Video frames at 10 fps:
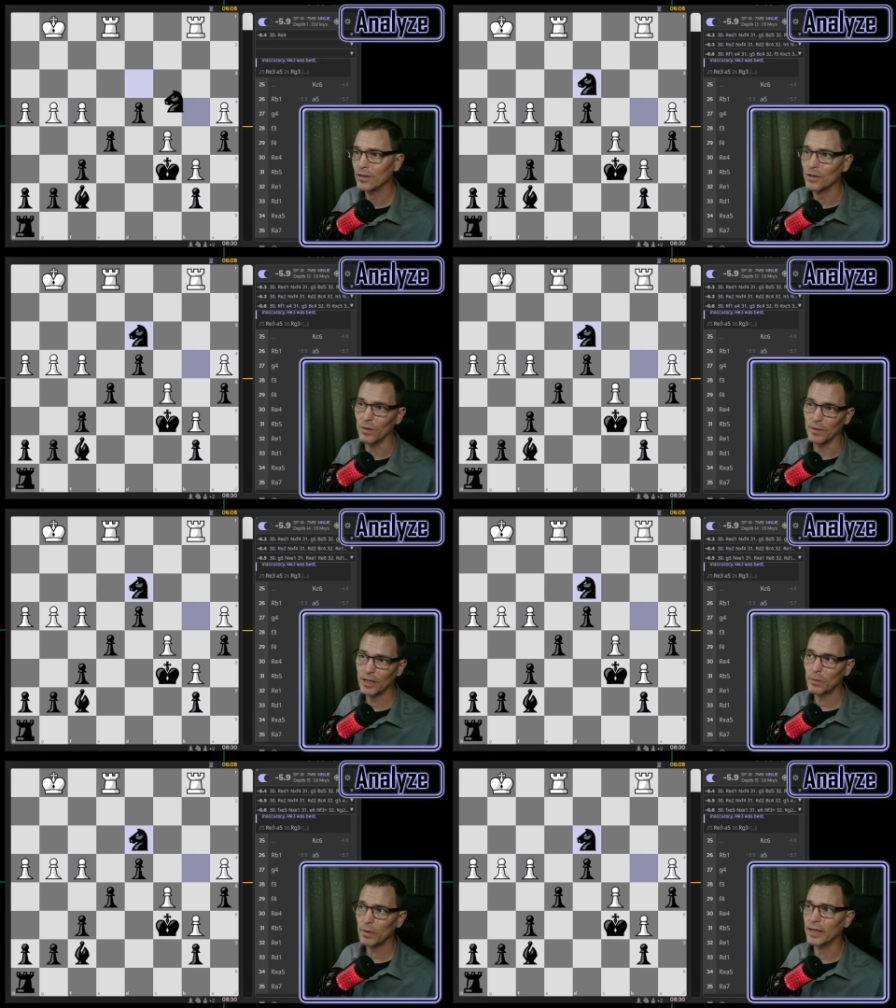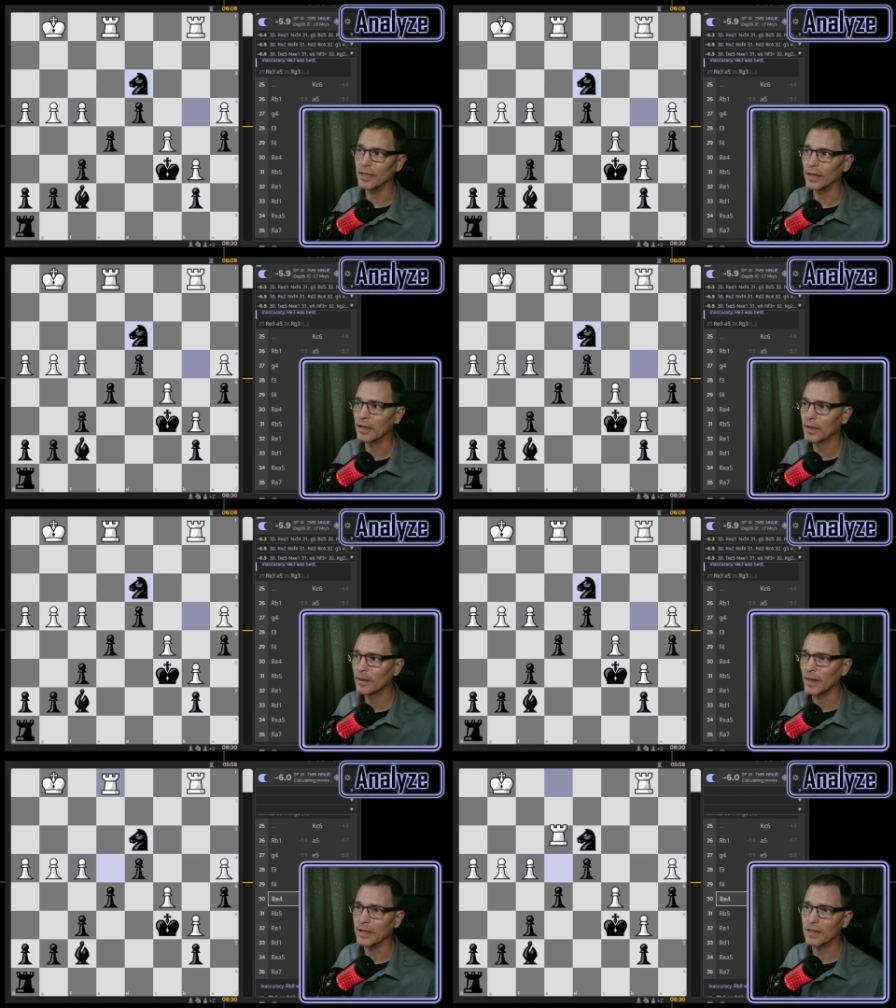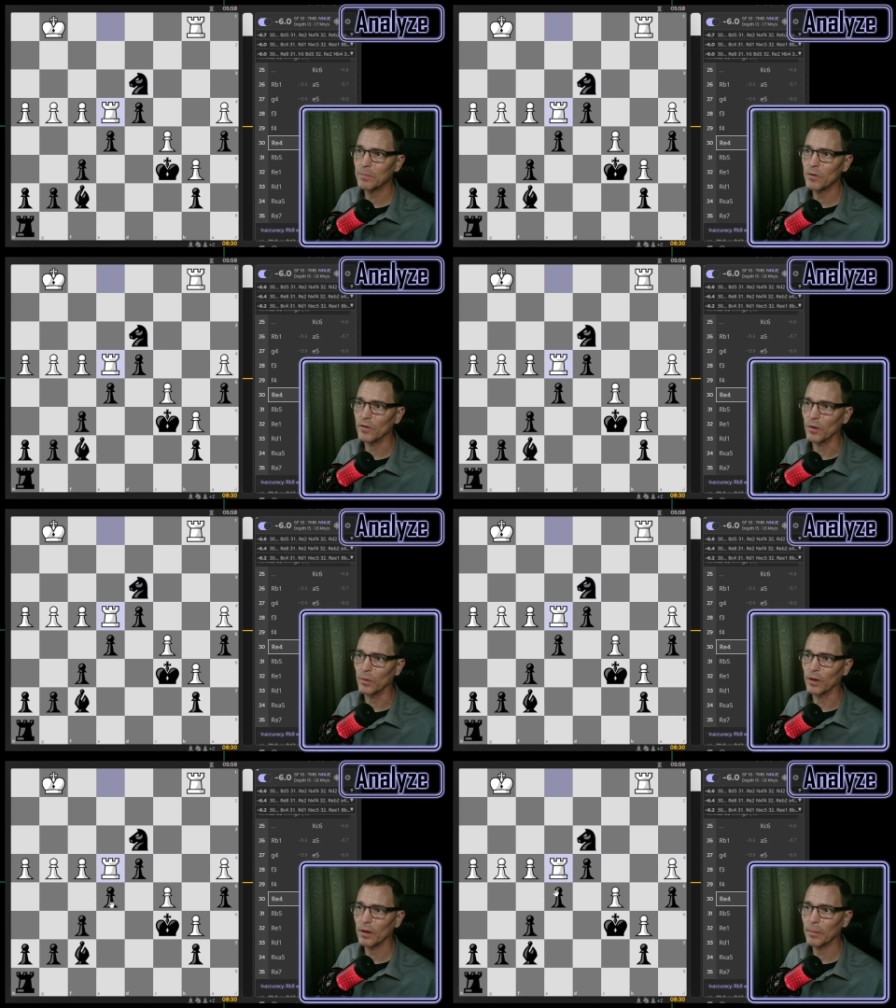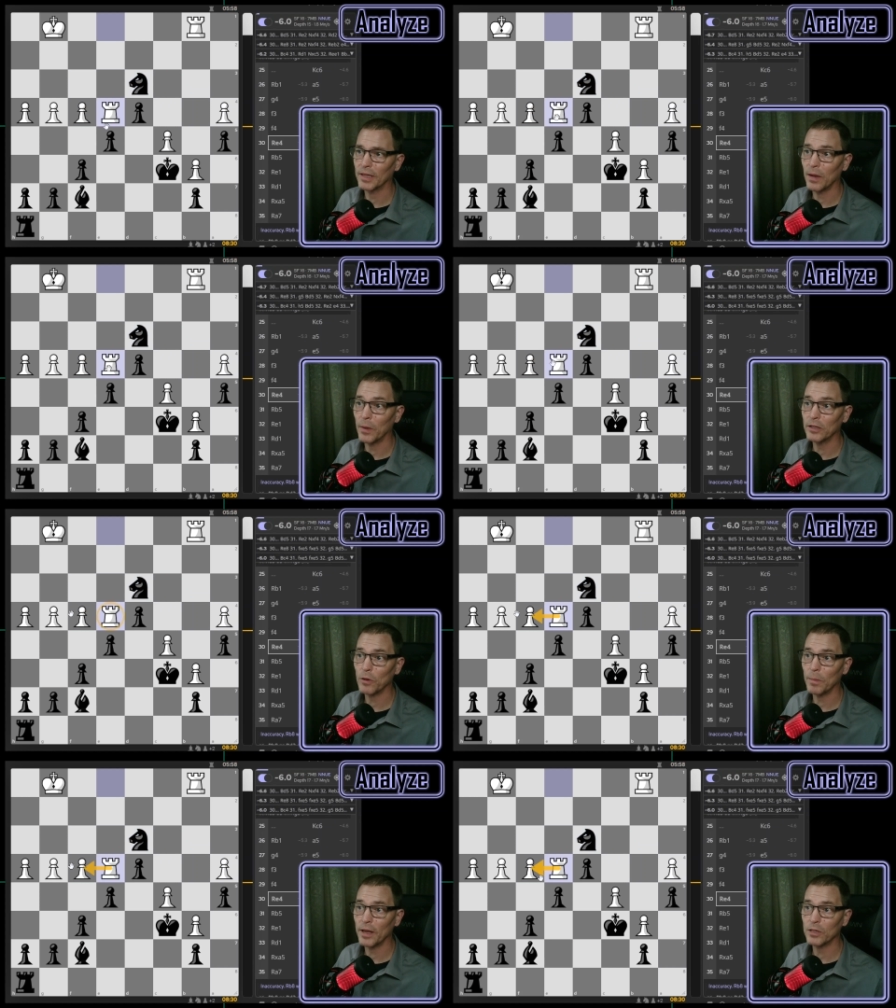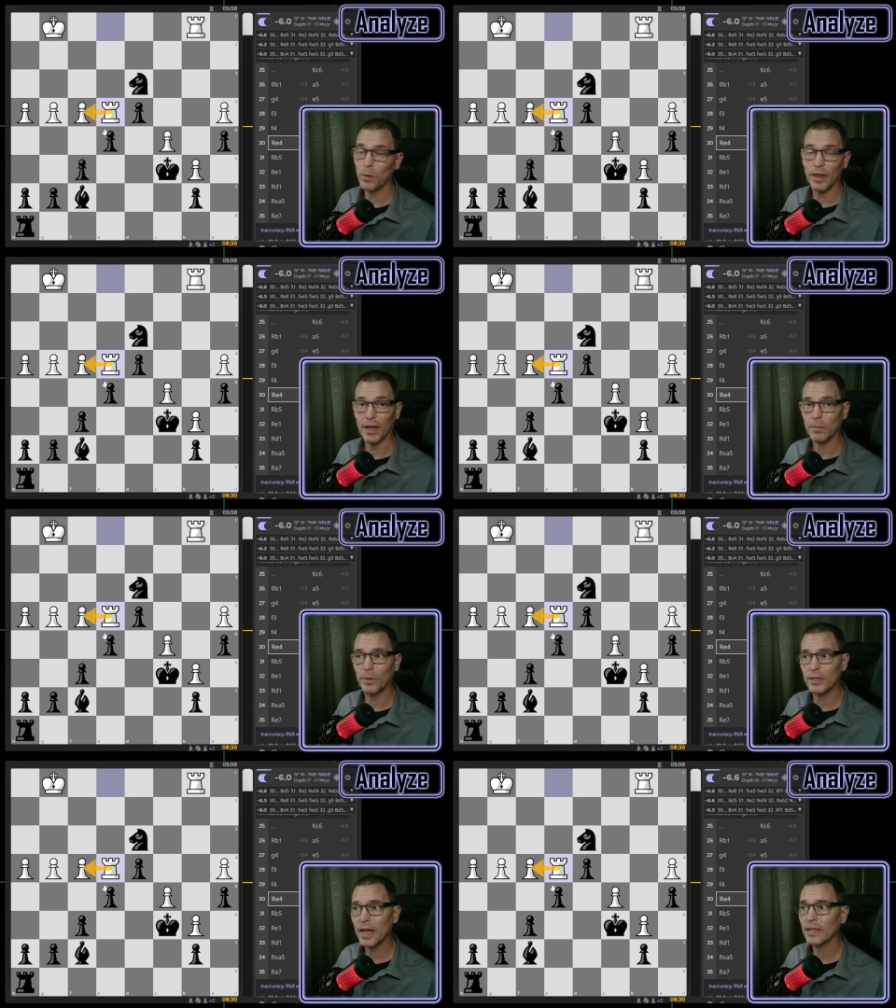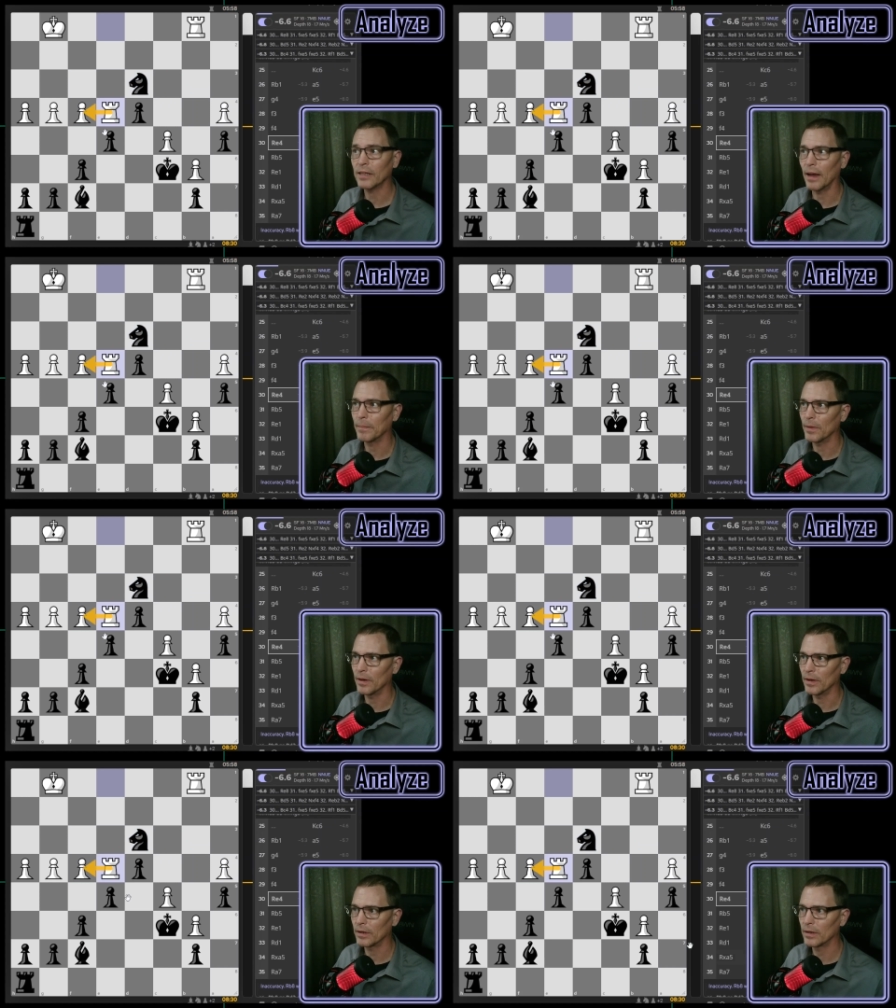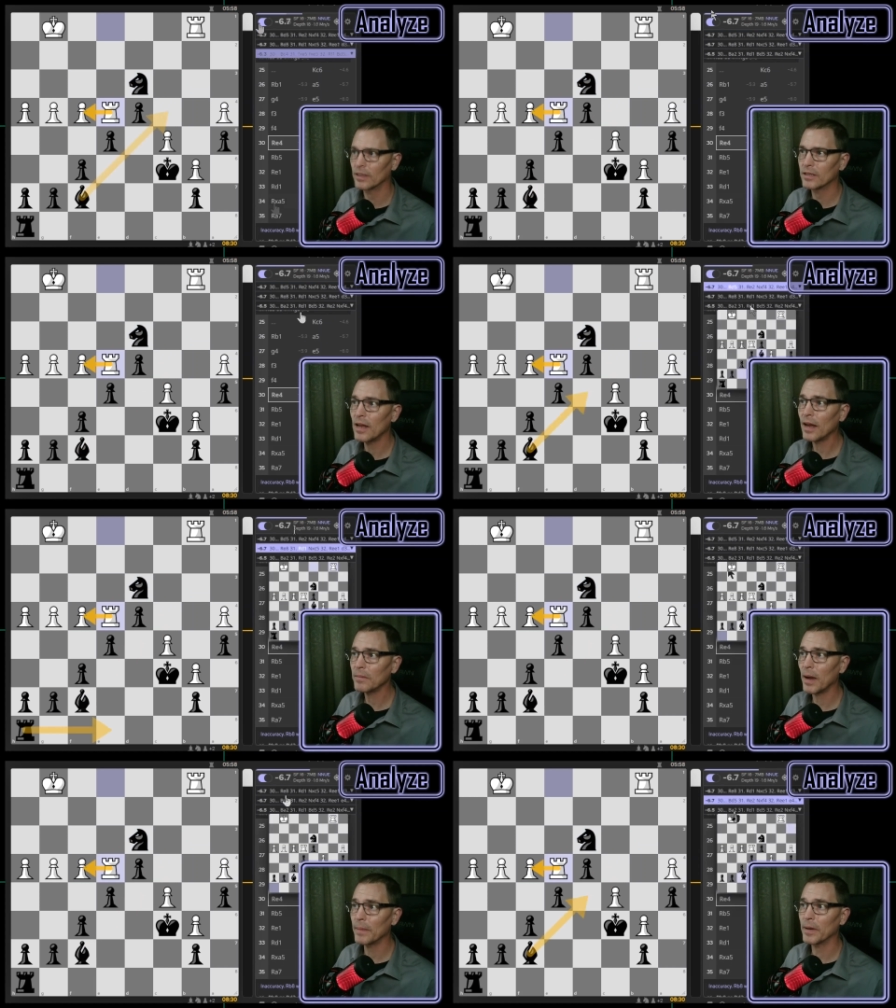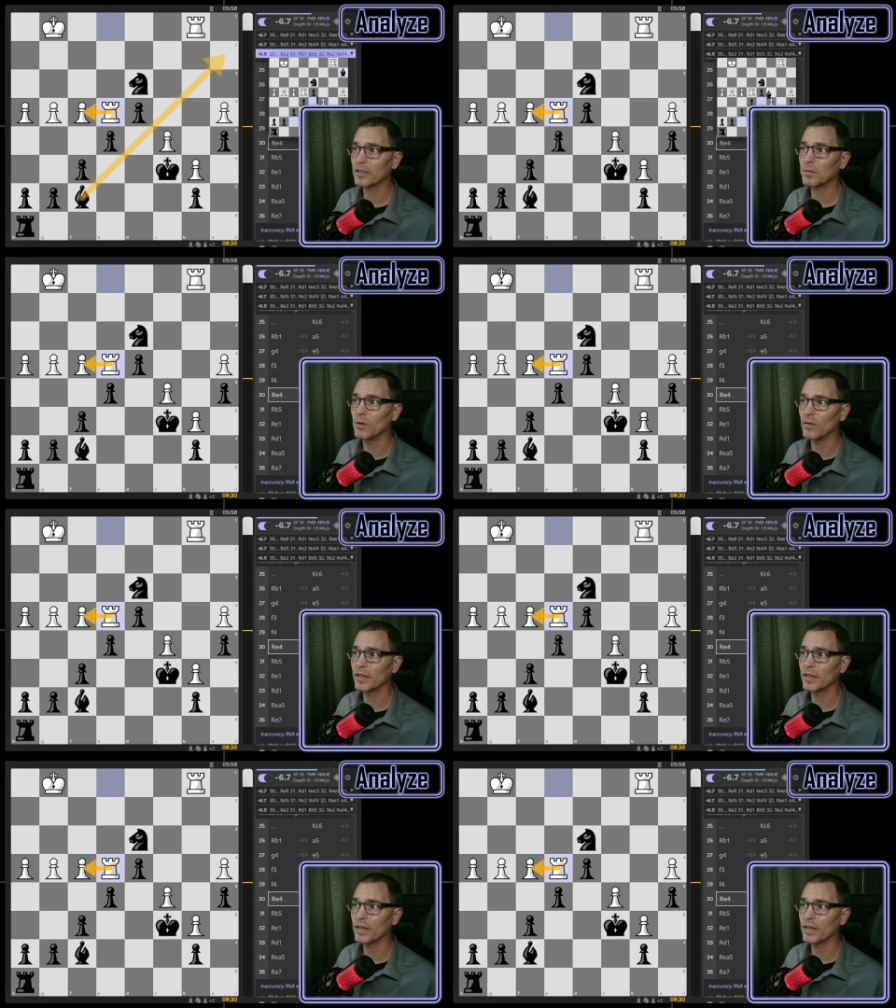So that's what I did. They did move their rook, but they went to a place where they could protect that pawn. It's not in my best move.